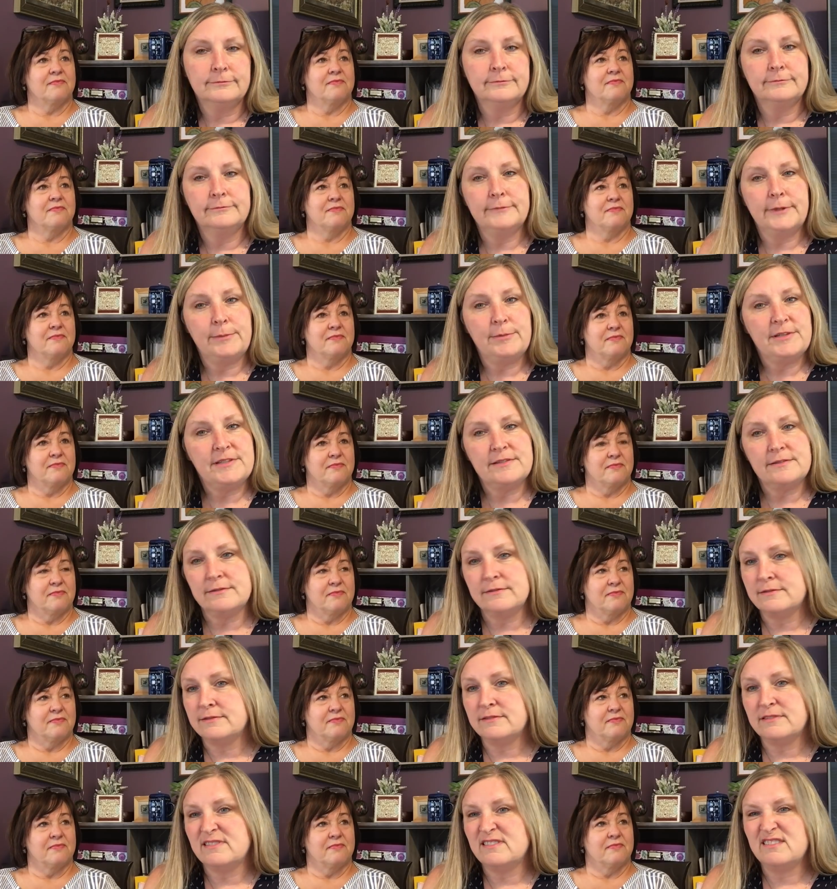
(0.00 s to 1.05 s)
Speaker 1: maybe
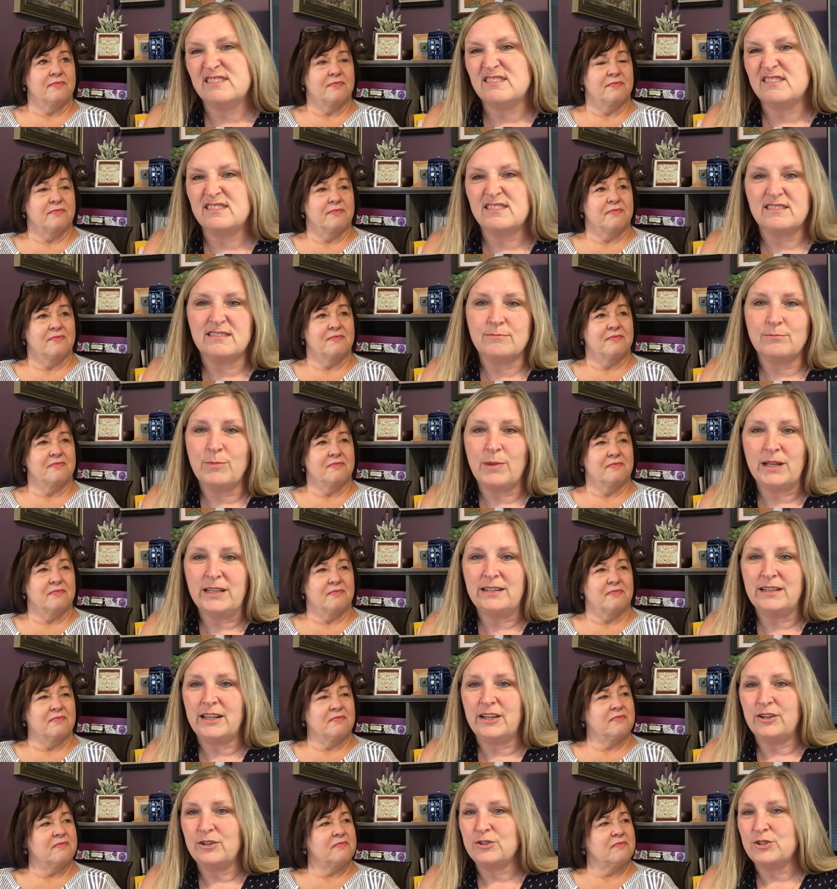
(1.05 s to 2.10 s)

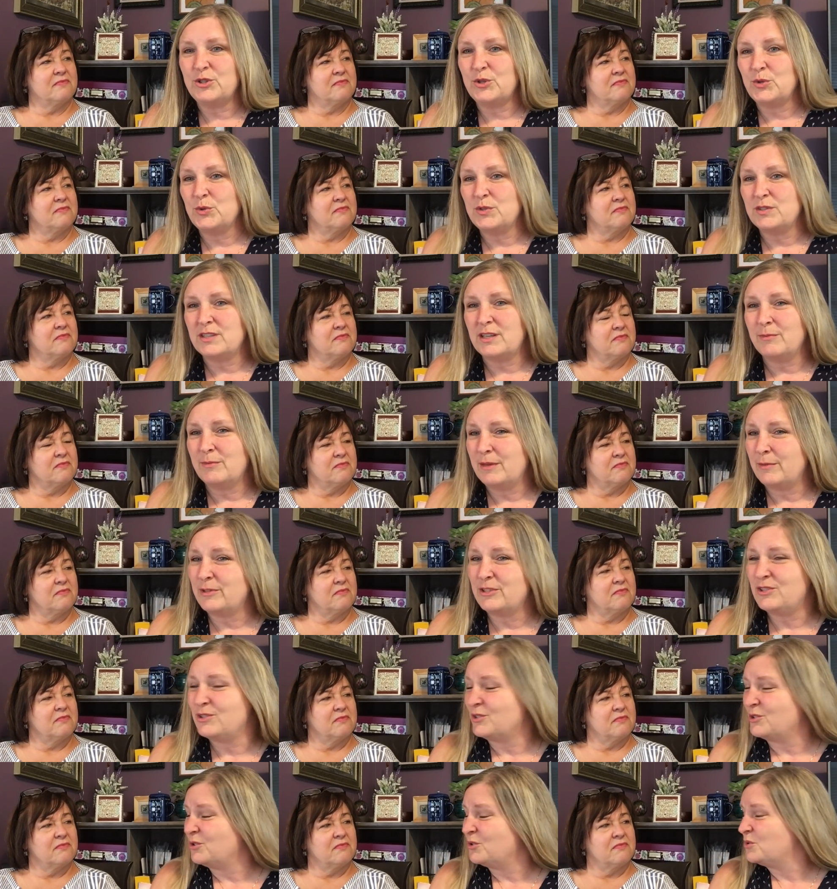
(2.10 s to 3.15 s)
Monday or Tuesday, maybe
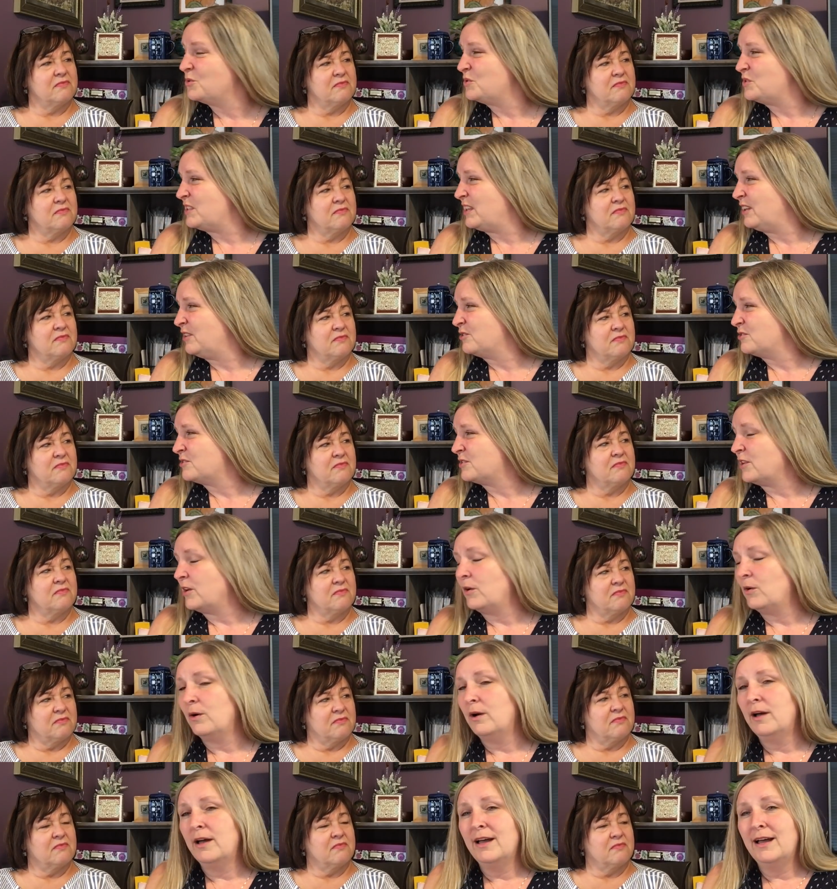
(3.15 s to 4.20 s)
Tuesday or so.
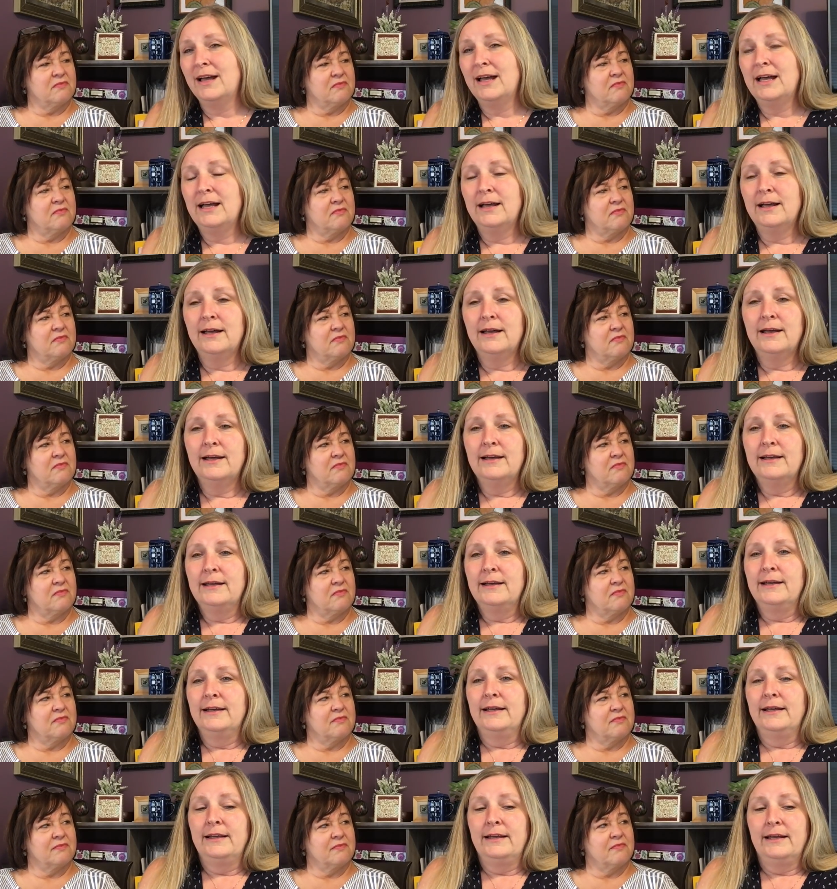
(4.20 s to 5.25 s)

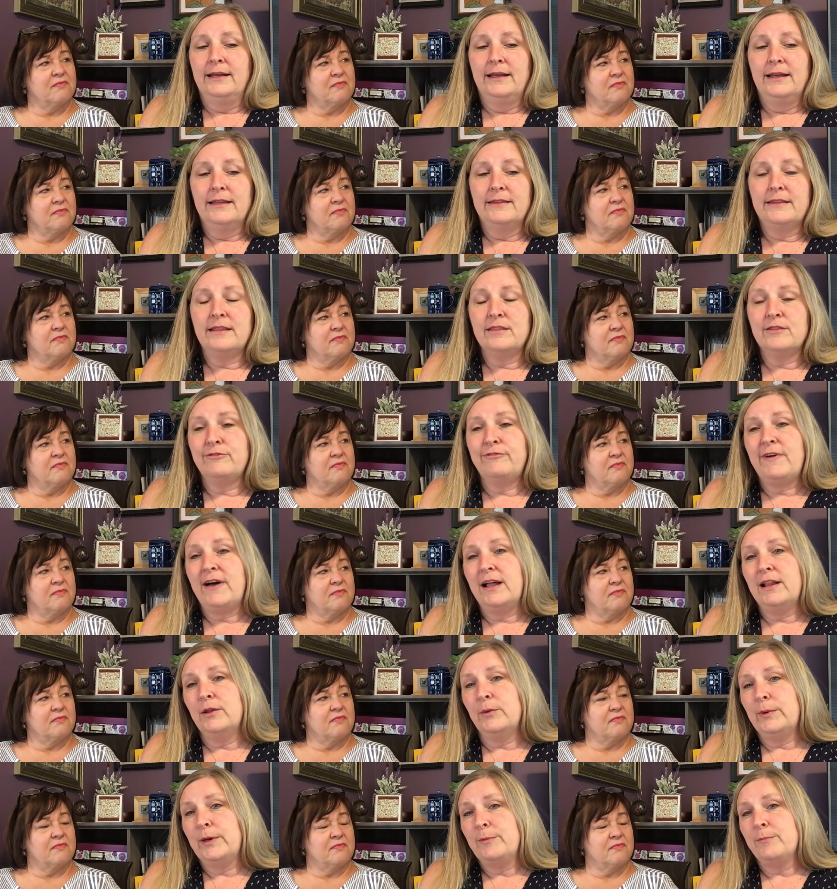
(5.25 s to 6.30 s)
And then the
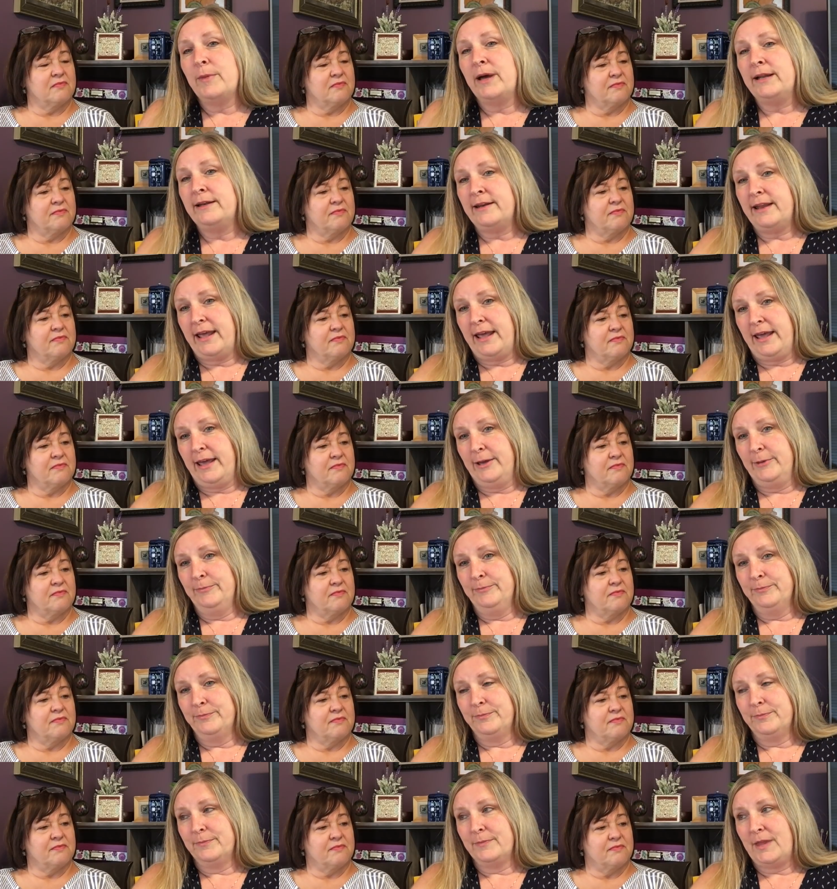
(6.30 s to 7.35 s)
following Monday,
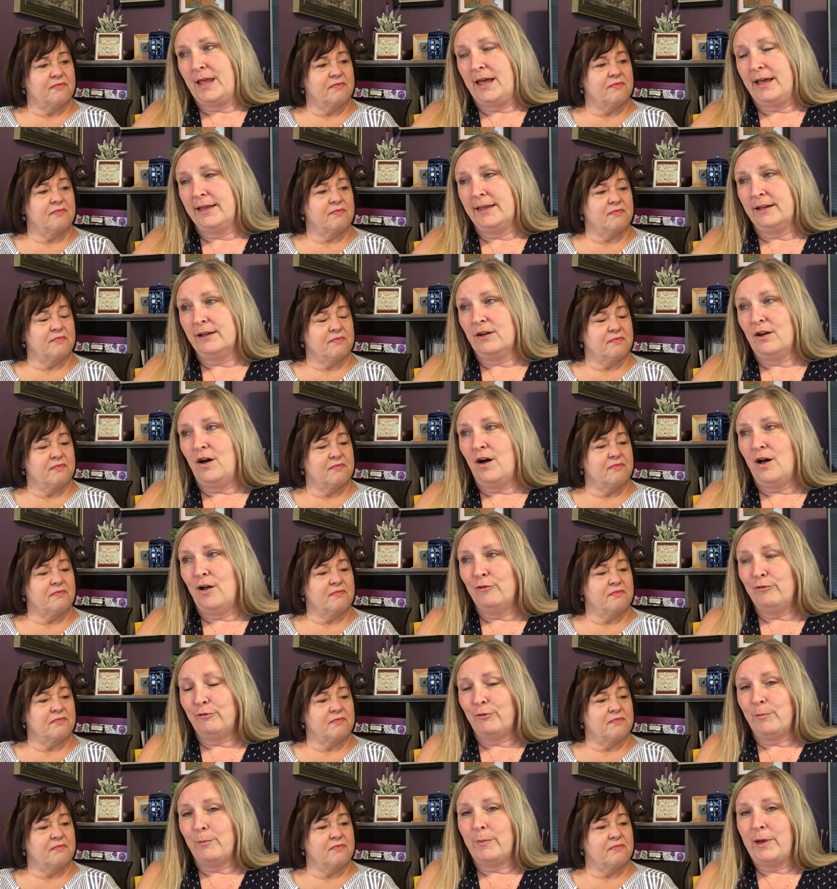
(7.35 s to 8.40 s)
I get a call
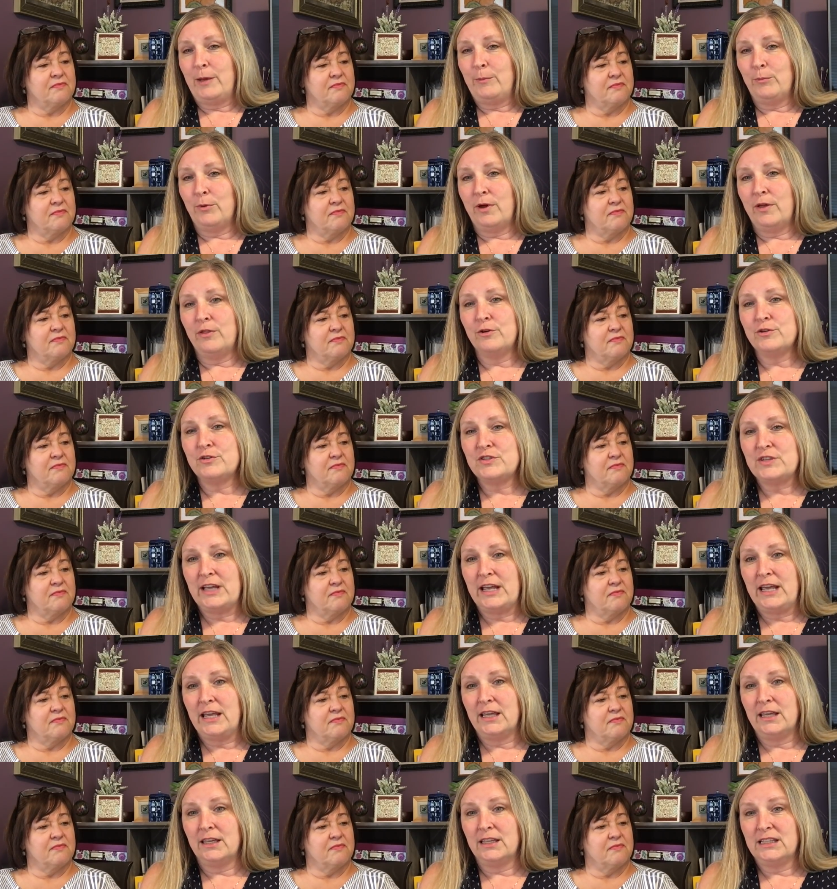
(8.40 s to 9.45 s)
from my brother
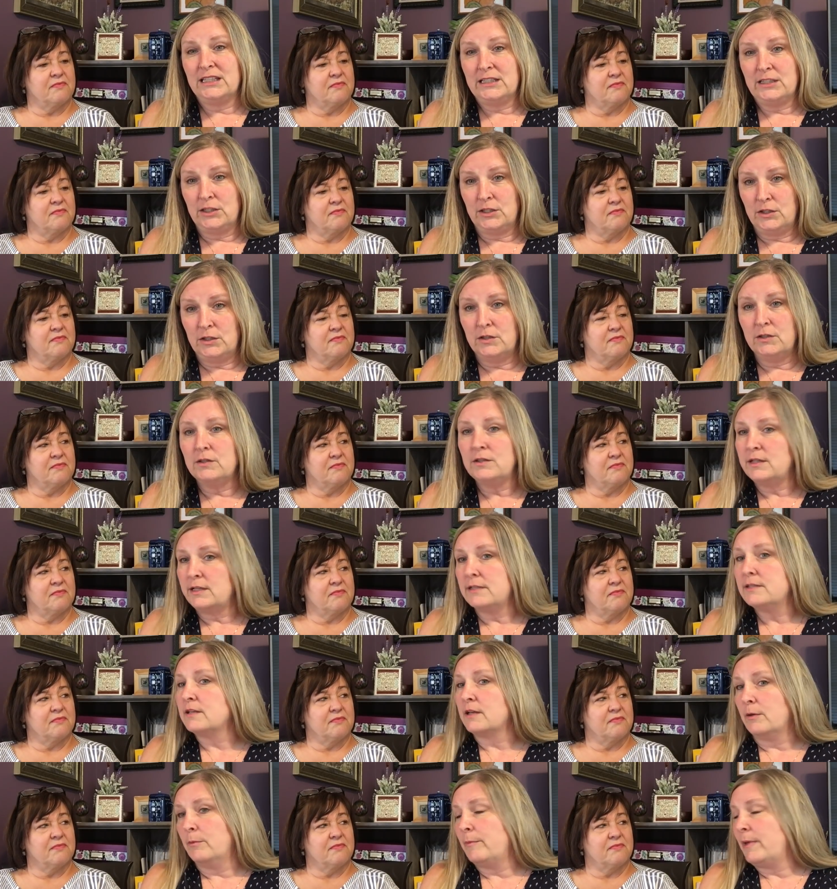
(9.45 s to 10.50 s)
saying, "You need
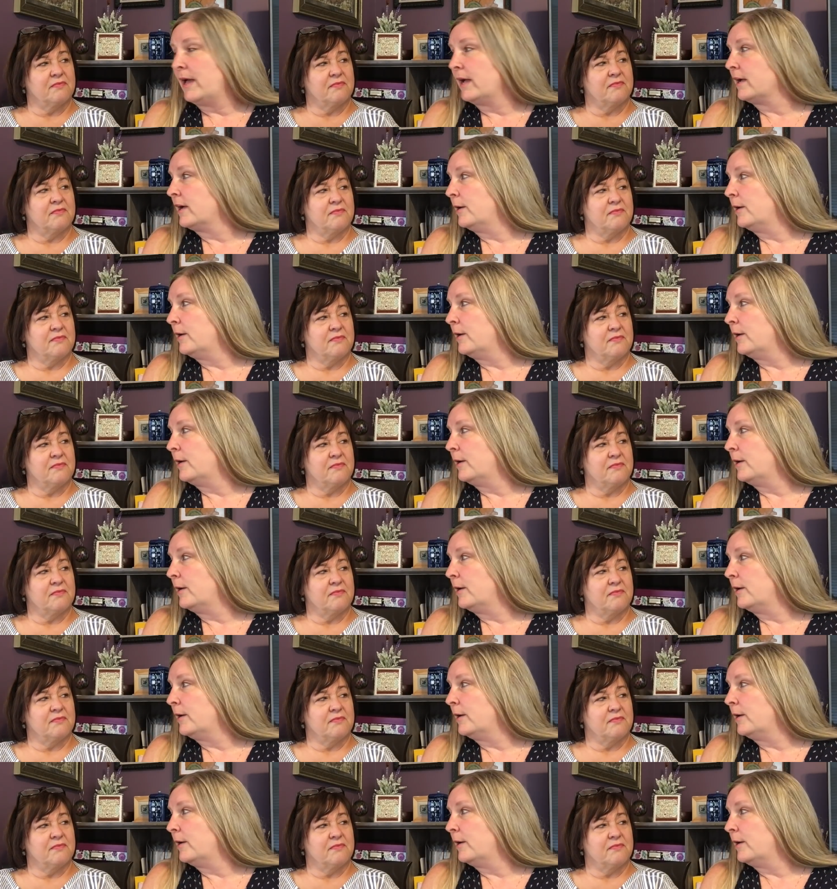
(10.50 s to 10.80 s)
to come back